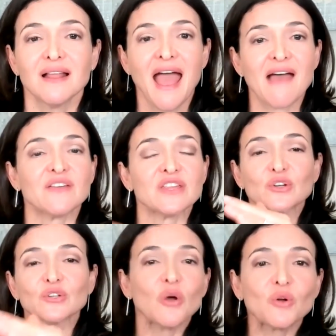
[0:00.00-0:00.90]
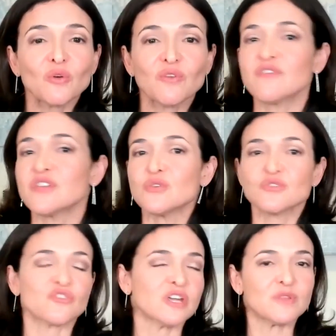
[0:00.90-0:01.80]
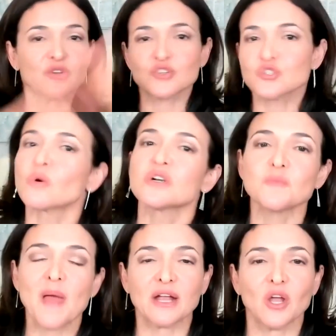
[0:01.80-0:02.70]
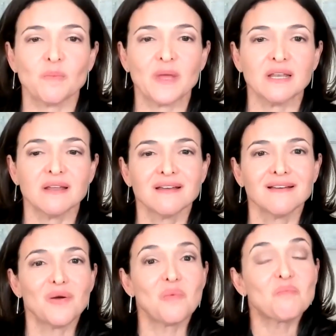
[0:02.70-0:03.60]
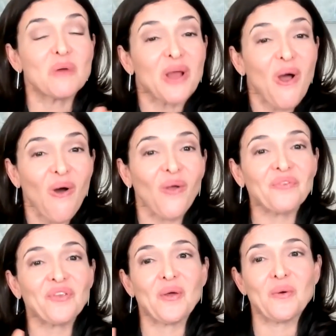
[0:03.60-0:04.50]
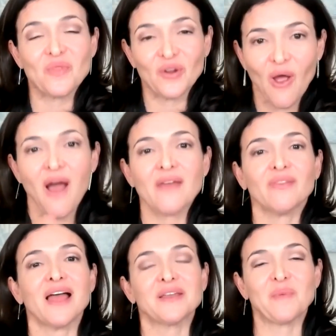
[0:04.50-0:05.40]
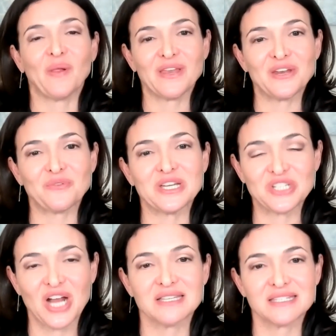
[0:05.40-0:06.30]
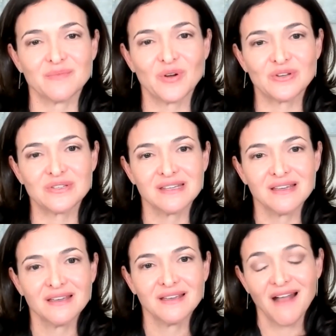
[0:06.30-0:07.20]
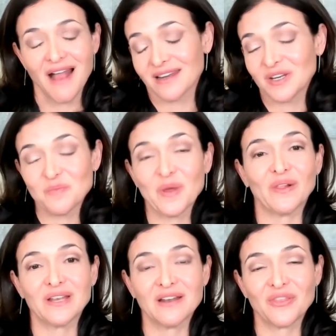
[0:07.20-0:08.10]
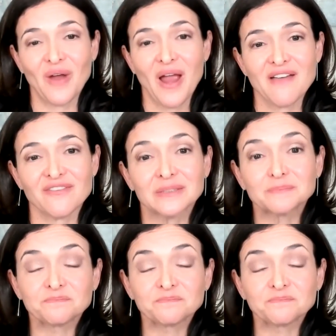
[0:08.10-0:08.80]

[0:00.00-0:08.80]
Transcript: having their local revenue stream, their stores back open, but also their online ability to reach customers and an ability to thrive.